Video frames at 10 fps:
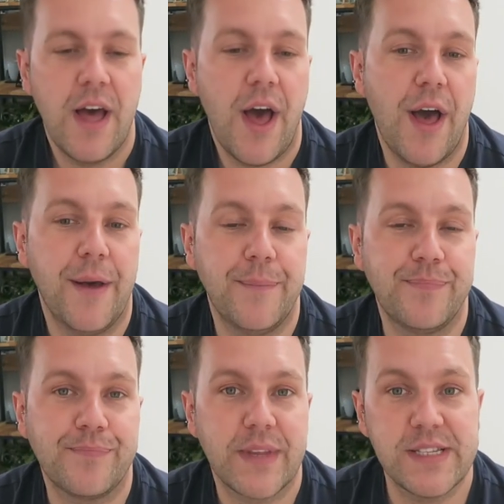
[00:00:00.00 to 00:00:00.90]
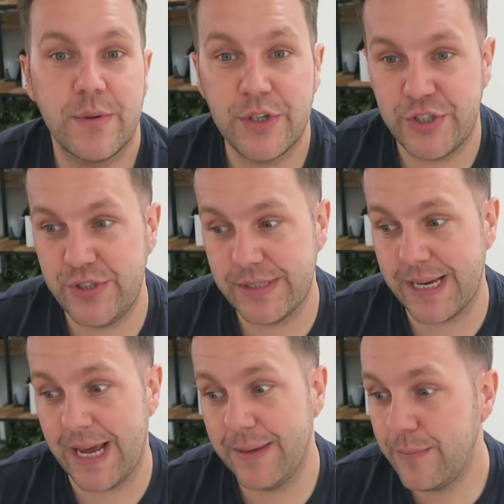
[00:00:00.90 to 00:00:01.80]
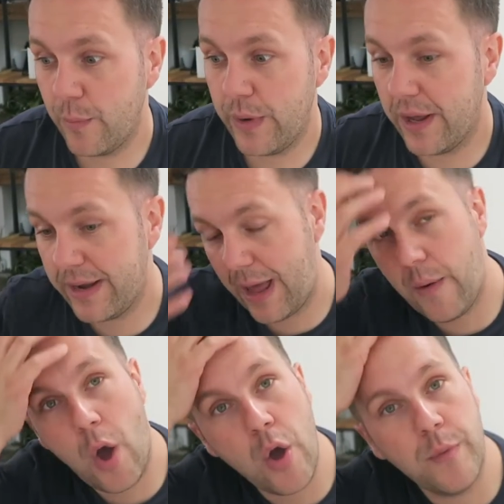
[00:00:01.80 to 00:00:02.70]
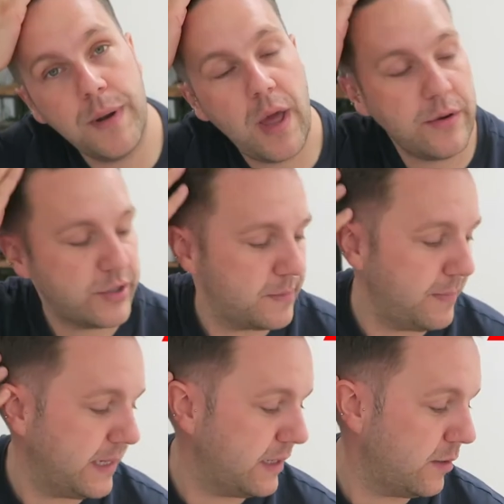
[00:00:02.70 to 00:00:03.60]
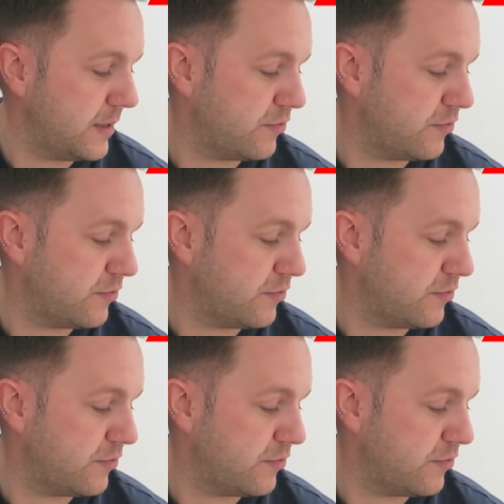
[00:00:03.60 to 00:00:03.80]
So on a Tuesday, we are now home alone, just me and little Miss